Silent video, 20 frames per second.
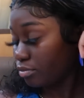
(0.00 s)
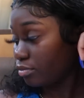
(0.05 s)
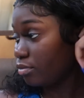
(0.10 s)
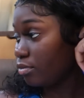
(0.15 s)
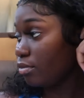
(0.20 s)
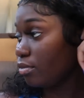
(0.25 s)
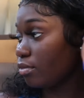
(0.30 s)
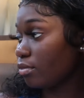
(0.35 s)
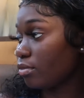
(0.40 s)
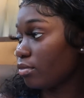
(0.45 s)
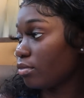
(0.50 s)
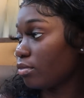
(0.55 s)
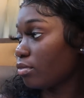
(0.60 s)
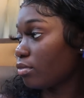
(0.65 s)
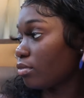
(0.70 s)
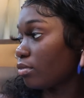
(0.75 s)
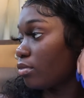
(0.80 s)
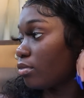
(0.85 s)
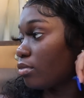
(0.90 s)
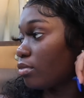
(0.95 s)

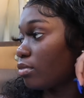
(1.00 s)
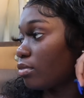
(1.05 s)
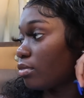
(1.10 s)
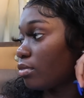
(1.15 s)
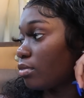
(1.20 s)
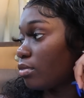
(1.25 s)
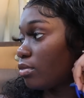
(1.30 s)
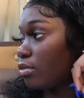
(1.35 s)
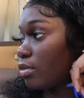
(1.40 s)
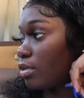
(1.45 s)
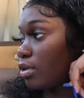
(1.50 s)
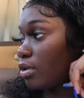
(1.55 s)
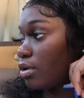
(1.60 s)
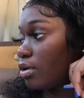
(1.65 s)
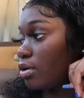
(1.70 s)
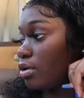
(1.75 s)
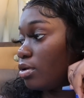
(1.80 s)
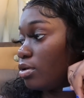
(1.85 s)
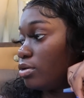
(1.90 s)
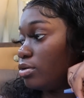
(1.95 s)

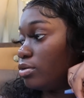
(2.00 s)
(not speaking)